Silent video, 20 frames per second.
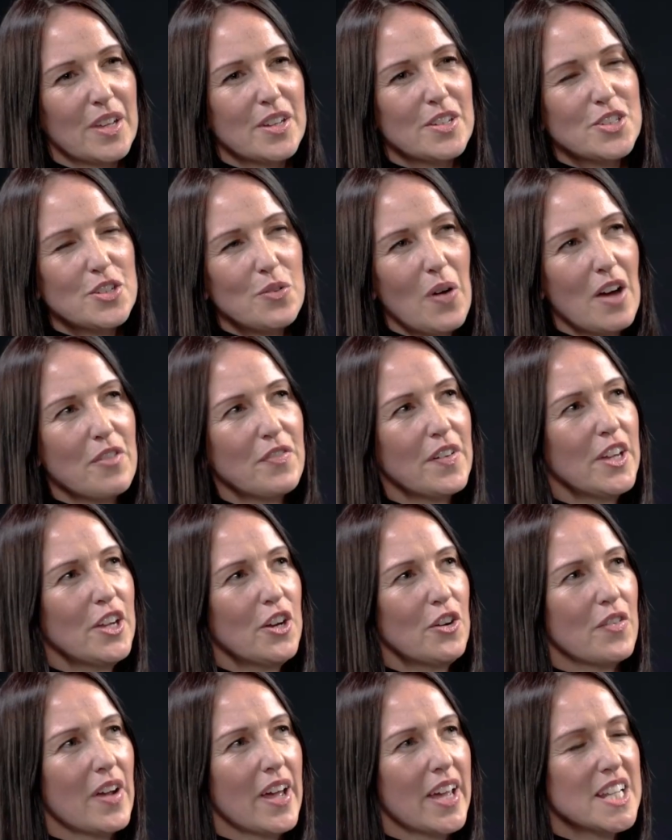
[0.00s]
Do you know, I think
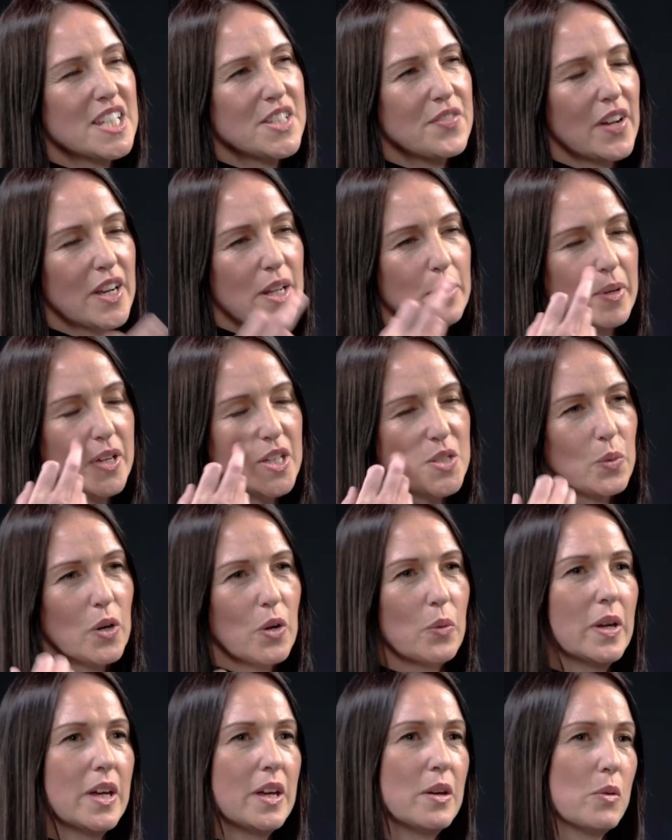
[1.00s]
you're right. It's funny because where
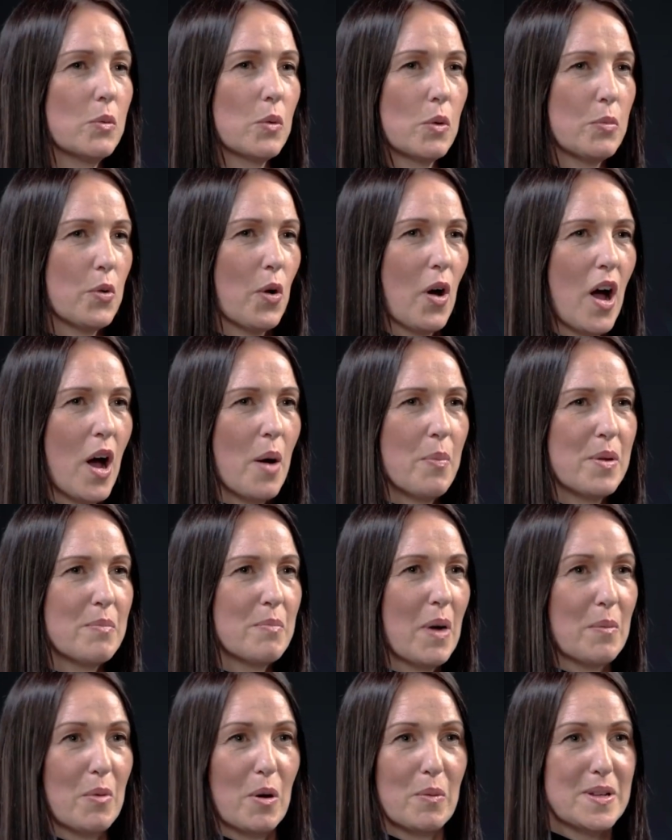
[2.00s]
we were brought up, and
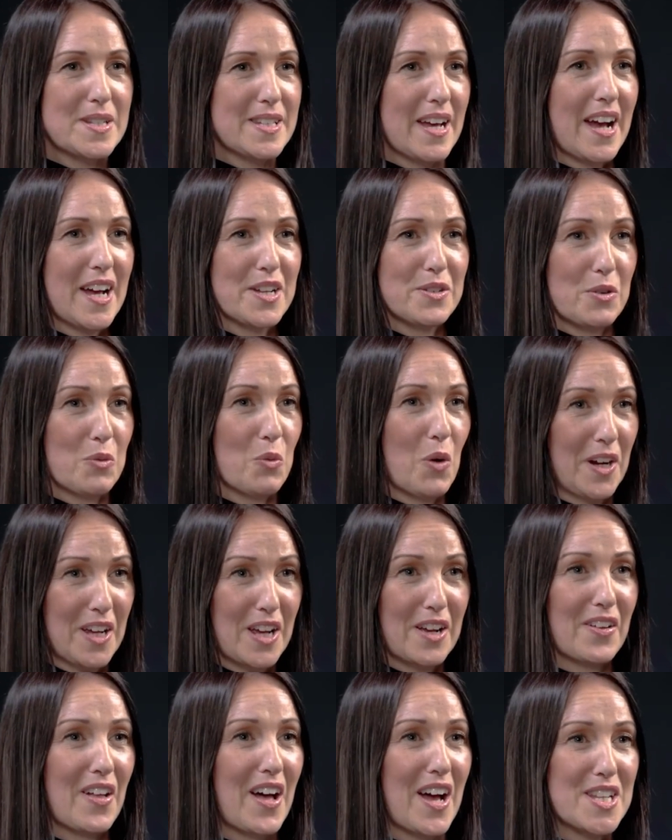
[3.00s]
my mum and dad are working
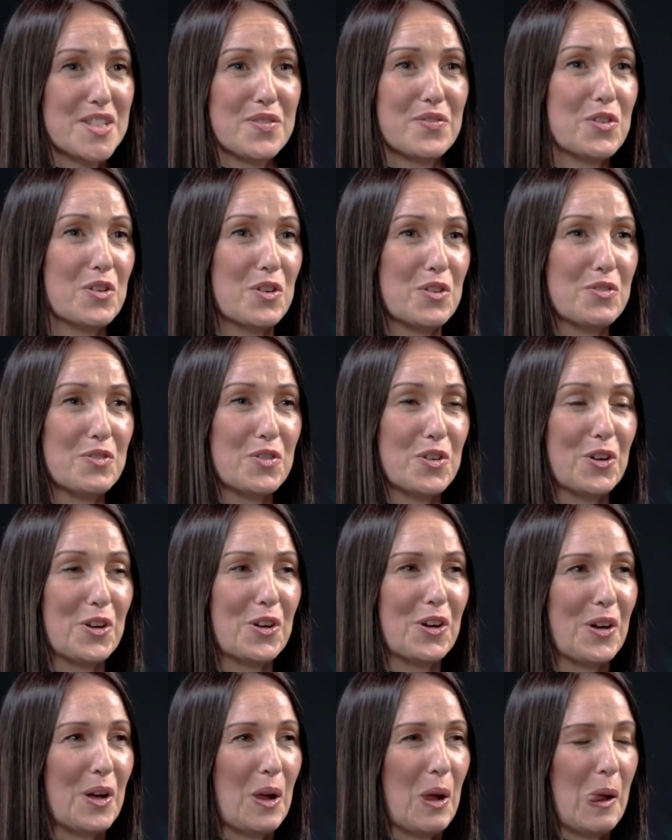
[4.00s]
class through and
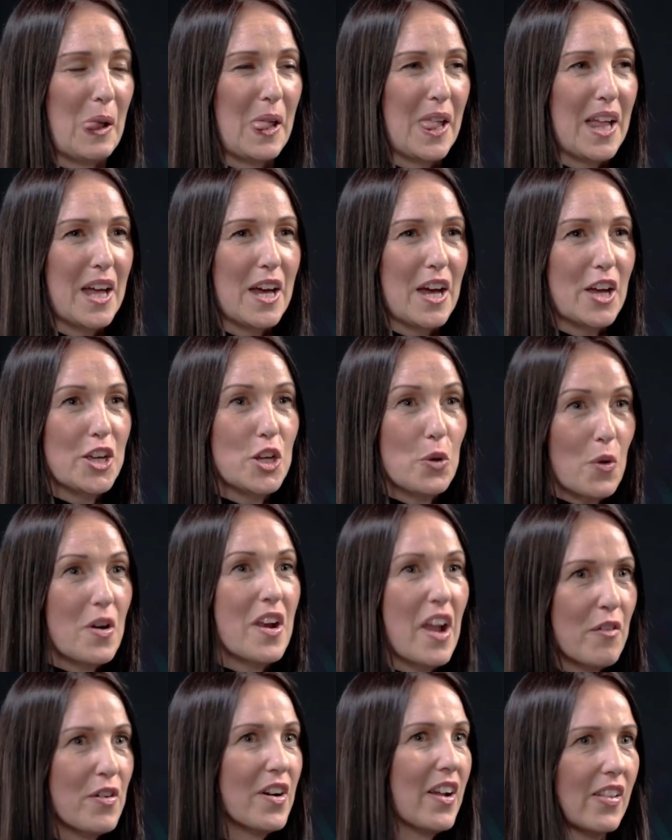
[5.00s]
through, and you were
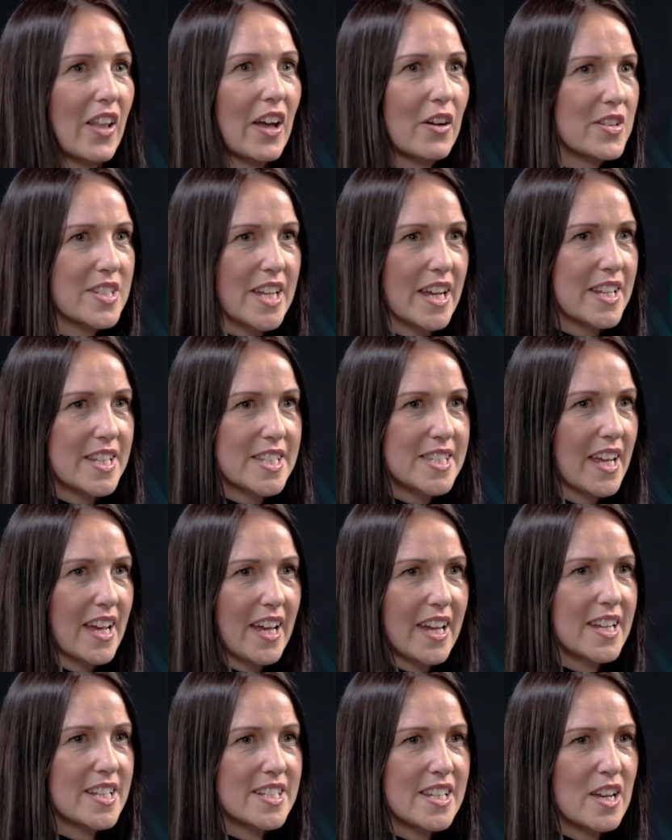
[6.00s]
never allowed
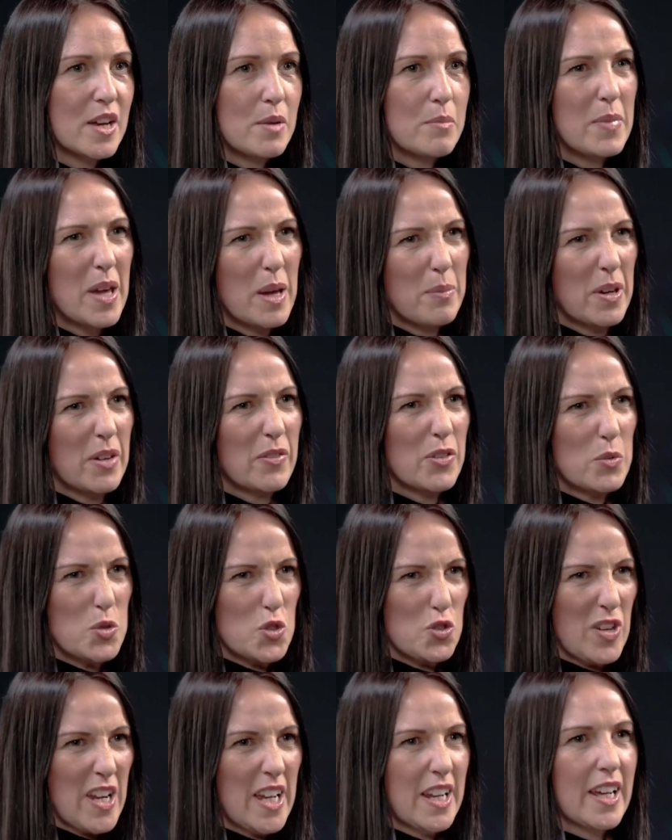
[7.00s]
inside. Maybe if it was
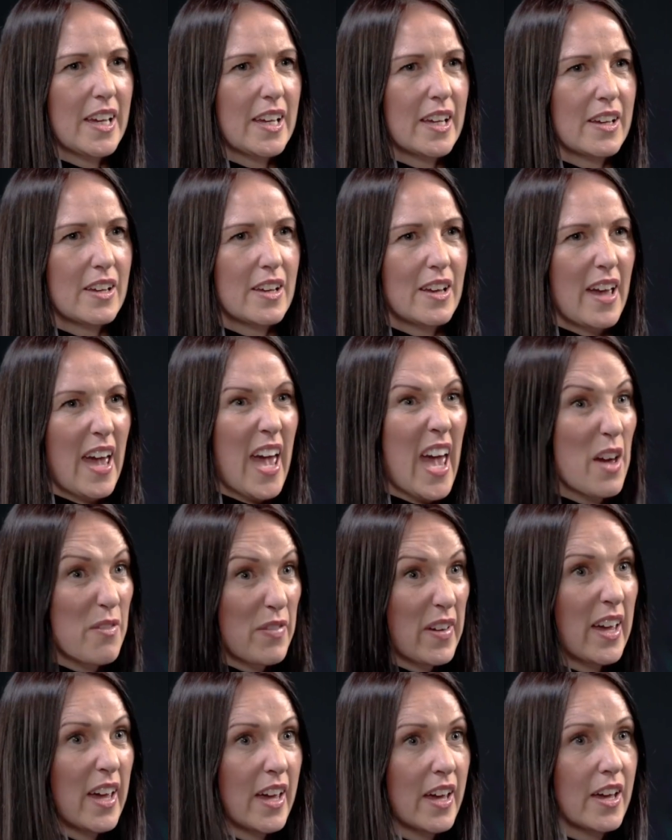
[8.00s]
raining
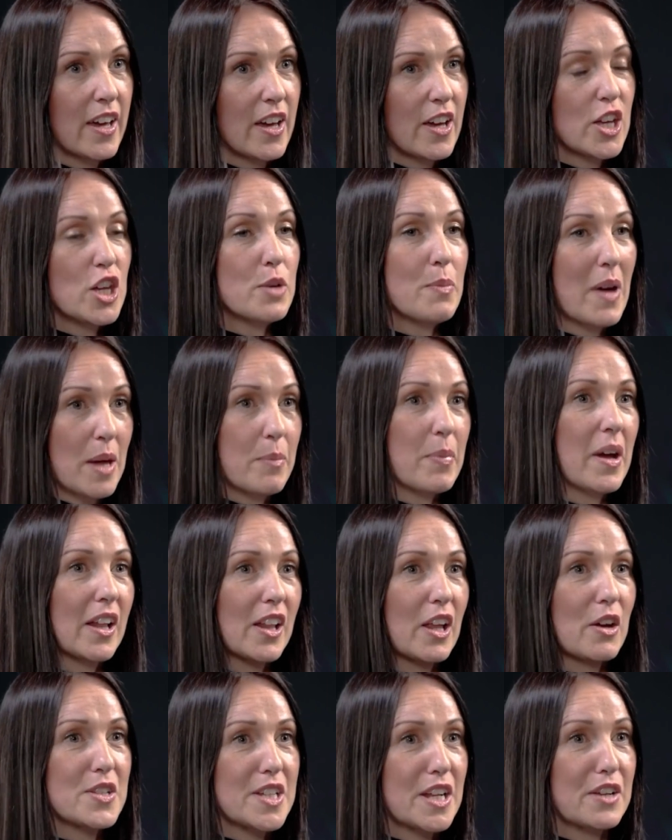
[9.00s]
heavy, you might be
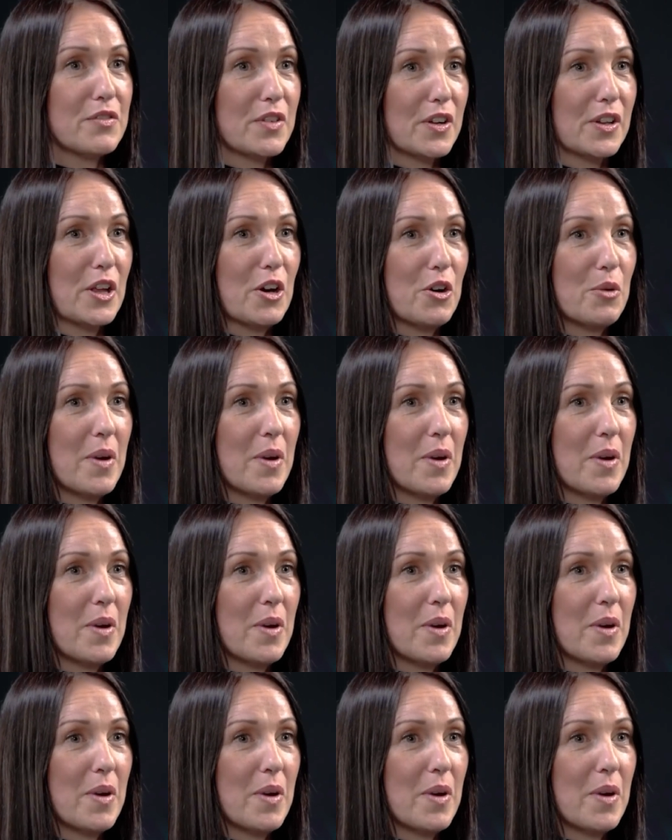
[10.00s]
allowed in for a little